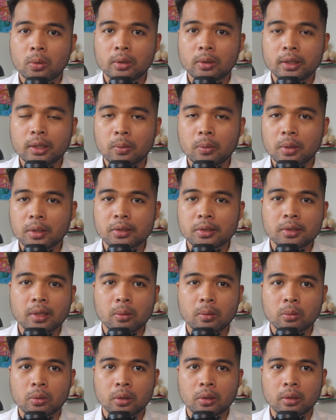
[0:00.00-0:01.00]
only the ones
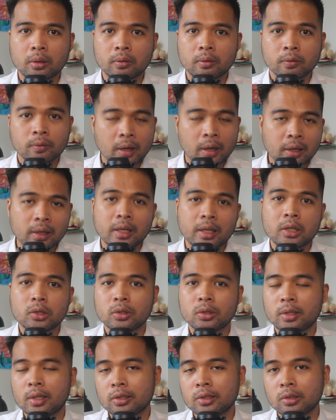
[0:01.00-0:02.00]
that were fairly
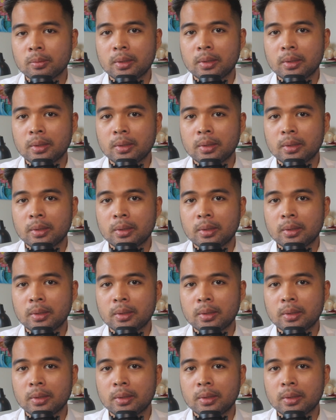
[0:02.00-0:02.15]
interesting to